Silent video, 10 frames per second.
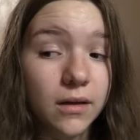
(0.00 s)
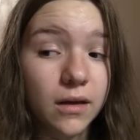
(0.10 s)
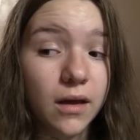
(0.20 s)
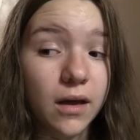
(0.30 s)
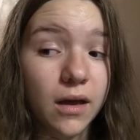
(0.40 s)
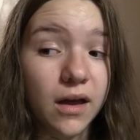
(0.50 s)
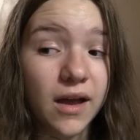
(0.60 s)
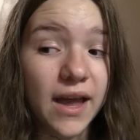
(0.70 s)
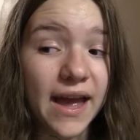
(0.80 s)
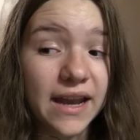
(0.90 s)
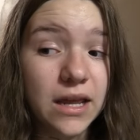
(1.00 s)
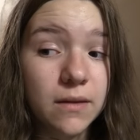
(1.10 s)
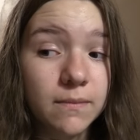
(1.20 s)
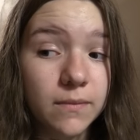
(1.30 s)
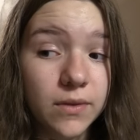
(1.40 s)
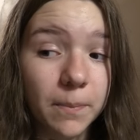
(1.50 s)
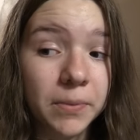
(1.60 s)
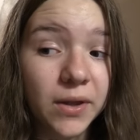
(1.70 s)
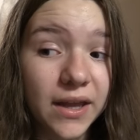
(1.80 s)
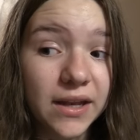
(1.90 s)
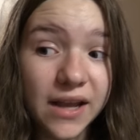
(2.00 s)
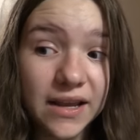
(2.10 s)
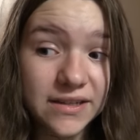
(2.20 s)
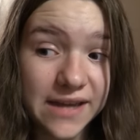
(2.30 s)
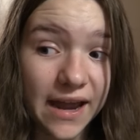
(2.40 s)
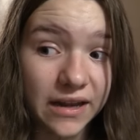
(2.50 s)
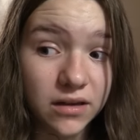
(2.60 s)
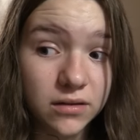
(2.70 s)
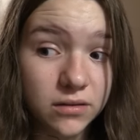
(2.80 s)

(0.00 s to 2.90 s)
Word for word: Uh, Addie, the plant ate Daddy.